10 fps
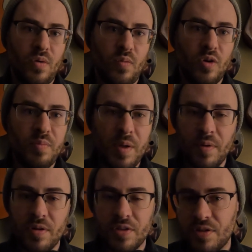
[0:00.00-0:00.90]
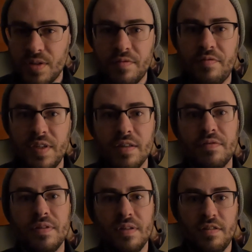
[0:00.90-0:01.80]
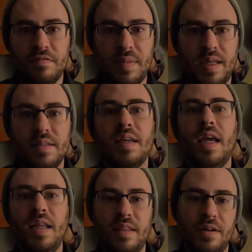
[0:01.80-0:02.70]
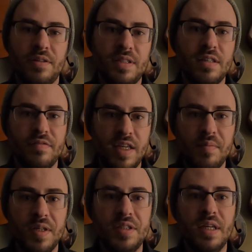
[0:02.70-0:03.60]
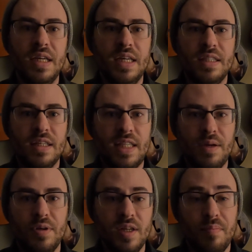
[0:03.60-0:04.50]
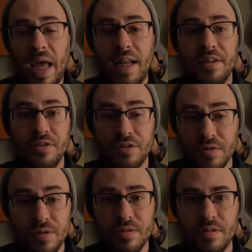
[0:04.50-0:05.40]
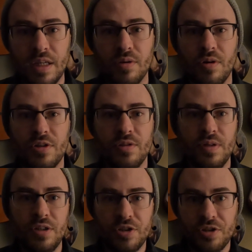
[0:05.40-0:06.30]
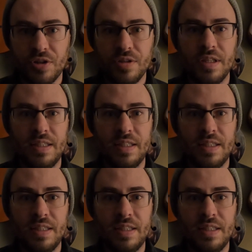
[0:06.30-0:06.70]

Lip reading: When people are so fearful of maintaining their self-image that they will abandon truth in order to ensure that